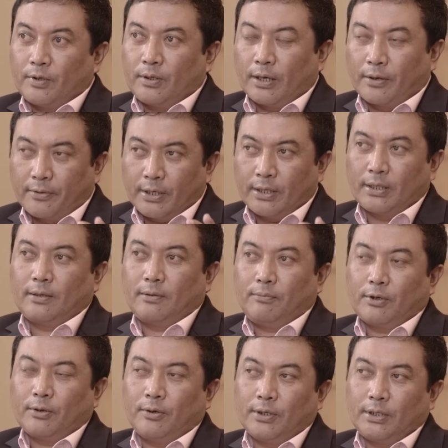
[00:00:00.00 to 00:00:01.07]
agreed
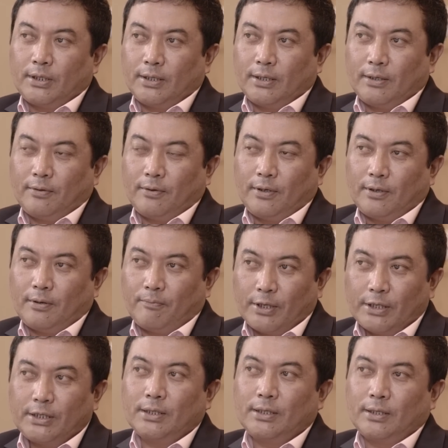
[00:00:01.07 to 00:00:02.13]
because they
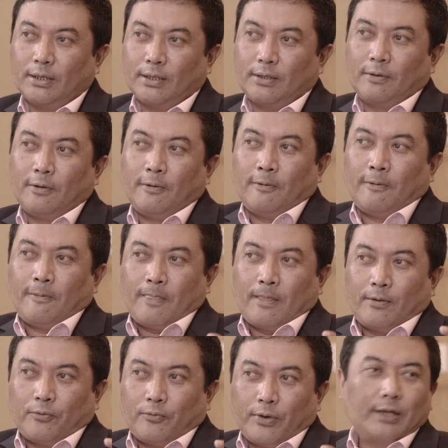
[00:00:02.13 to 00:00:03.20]
mentioned that
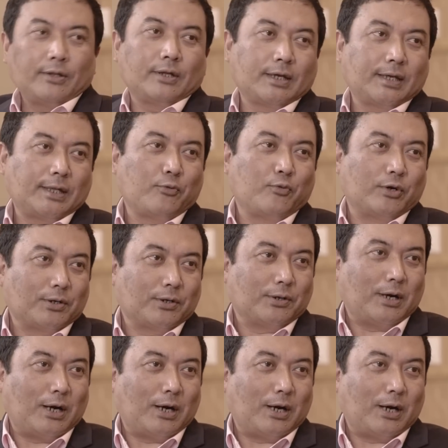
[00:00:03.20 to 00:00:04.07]
we are not getting water.